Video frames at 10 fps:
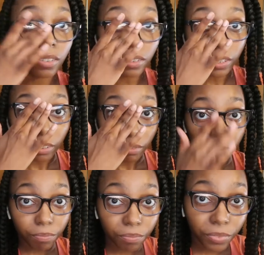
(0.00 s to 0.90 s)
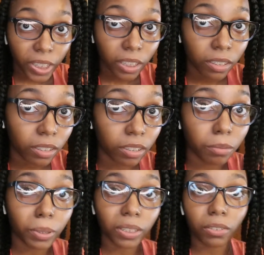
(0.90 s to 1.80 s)
Okay, now
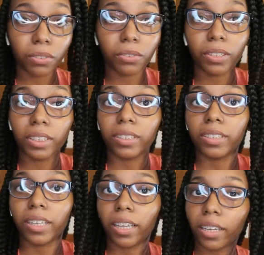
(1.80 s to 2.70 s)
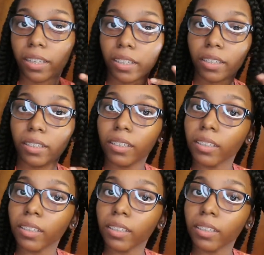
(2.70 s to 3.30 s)
I'm about to do this side.